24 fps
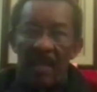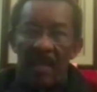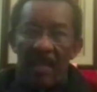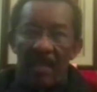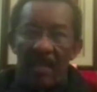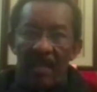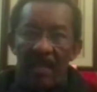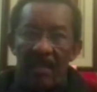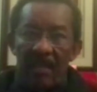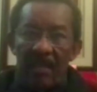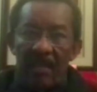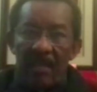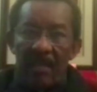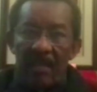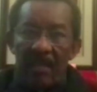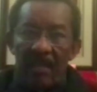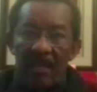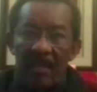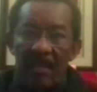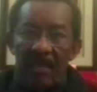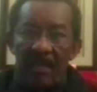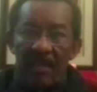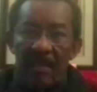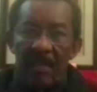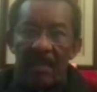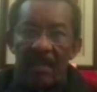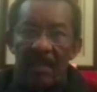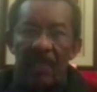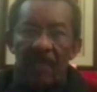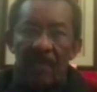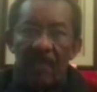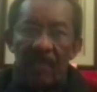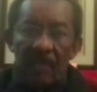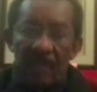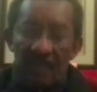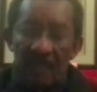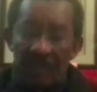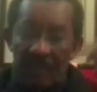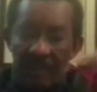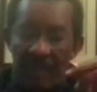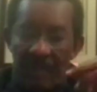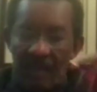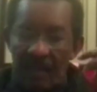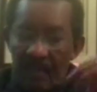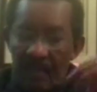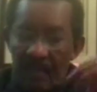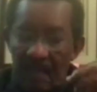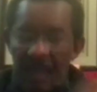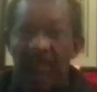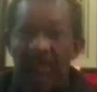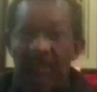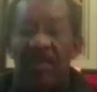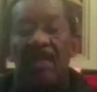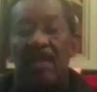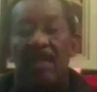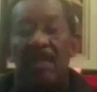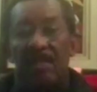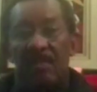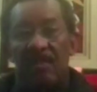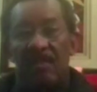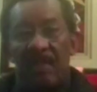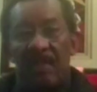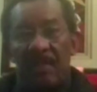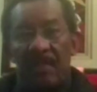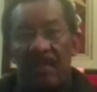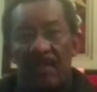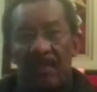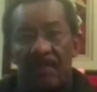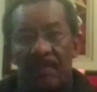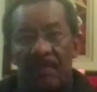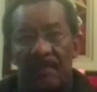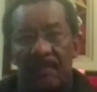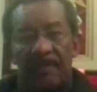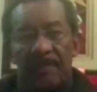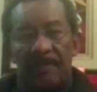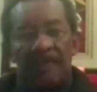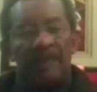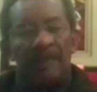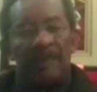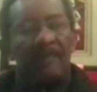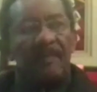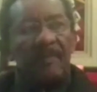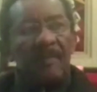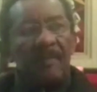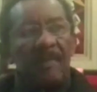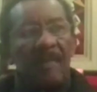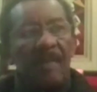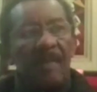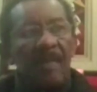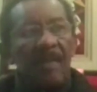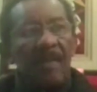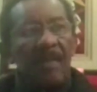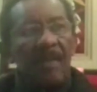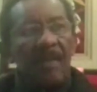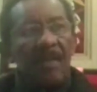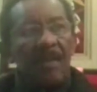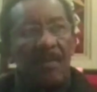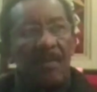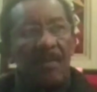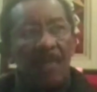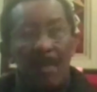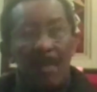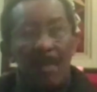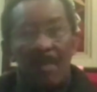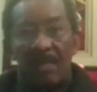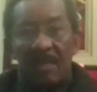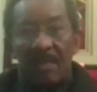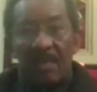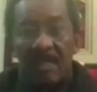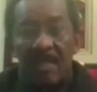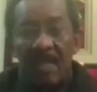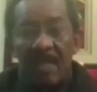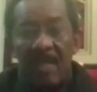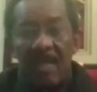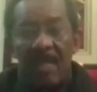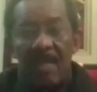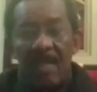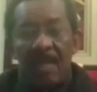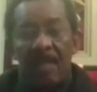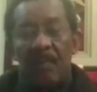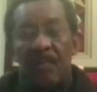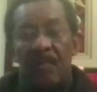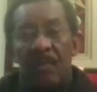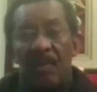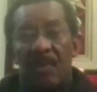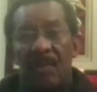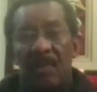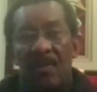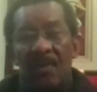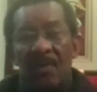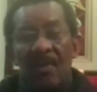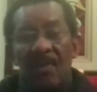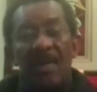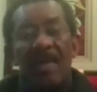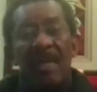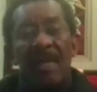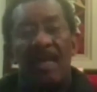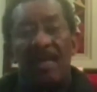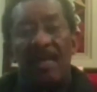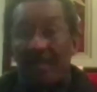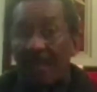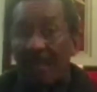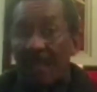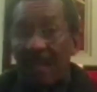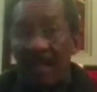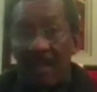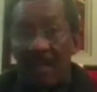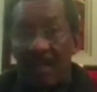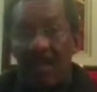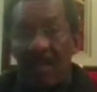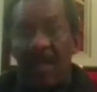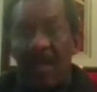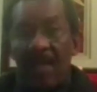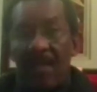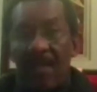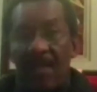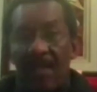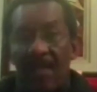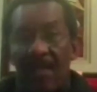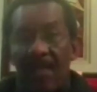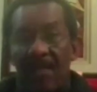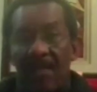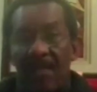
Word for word: Clarke of, of, A.B. Clarke's father. Now, Robinson Clarke had a brother called Alexander Clarke.